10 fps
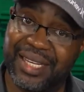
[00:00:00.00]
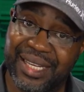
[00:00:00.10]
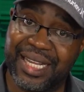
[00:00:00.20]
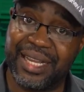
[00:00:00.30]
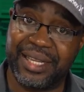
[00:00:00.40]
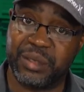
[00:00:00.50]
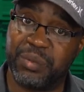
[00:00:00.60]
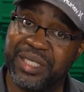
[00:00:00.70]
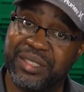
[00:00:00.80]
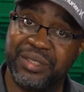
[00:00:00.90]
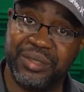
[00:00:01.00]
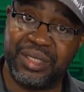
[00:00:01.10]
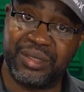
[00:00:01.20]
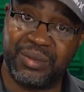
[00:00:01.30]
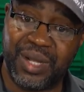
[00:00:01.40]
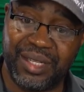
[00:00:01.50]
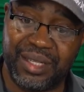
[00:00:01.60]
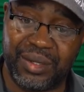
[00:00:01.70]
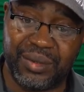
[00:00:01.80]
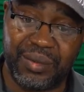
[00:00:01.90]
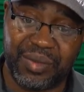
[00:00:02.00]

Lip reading: And like I explained to you just a while ago,